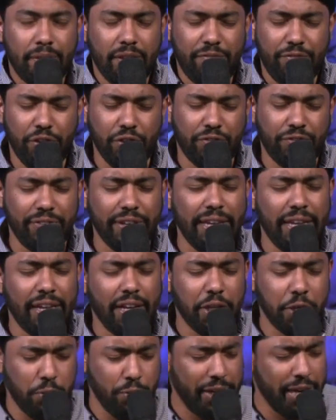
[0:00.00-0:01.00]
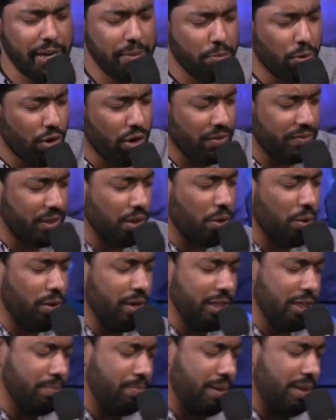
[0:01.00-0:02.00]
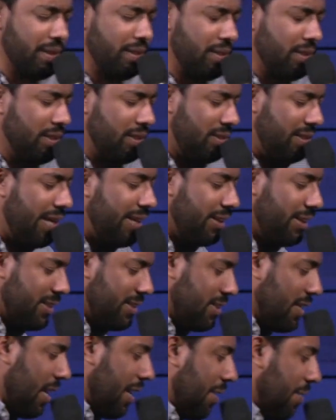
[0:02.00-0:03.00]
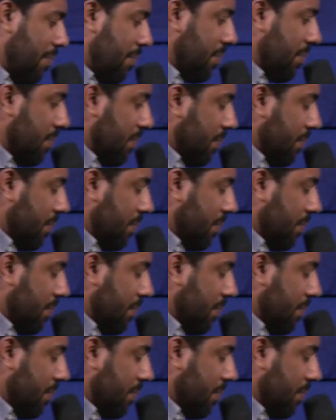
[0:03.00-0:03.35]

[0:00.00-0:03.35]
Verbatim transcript: If you feel you need more of the Holy Spirit, take this time